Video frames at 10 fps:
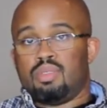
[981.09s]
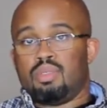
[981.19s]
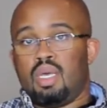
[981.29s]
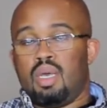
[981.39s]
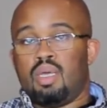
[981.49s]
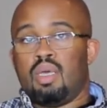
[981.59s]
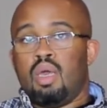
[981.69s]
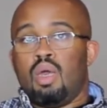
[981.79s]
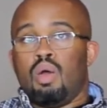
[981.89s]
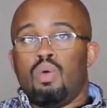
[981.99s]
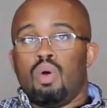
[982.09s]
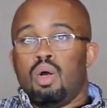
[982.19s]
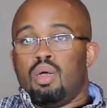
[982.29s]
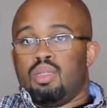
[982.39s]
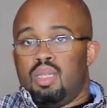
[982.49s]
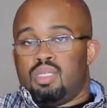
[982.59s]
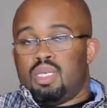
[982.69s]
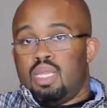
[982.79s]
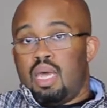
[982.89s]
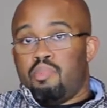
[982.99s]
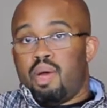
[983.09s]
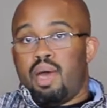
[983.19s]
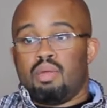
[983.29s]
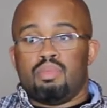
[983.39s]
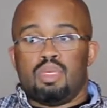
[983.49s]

Okay, well, and let's say that bottom